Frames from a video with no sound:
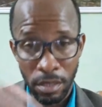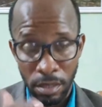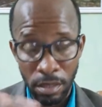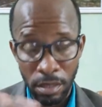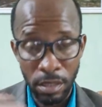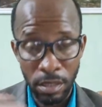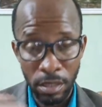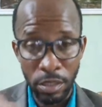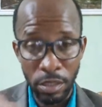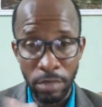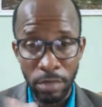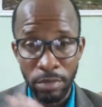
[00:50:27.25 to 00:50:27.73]

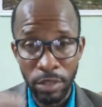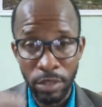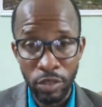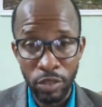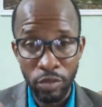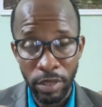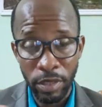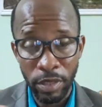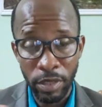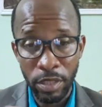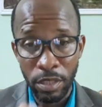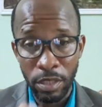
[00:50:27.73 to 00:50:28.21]
in terms of
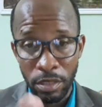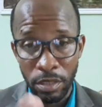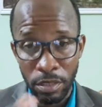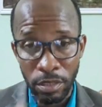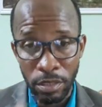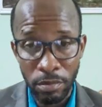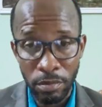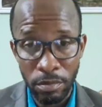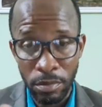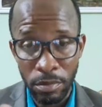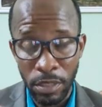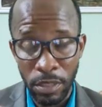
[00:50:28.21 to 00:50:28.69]
numerical
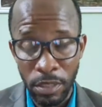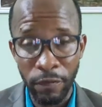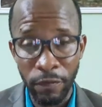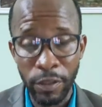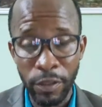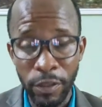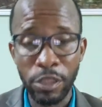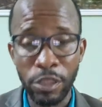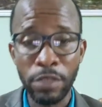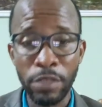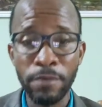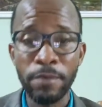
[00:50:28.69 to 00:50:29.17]

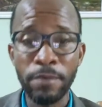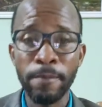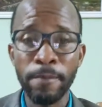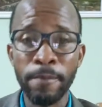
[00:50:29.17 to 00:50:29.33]
division,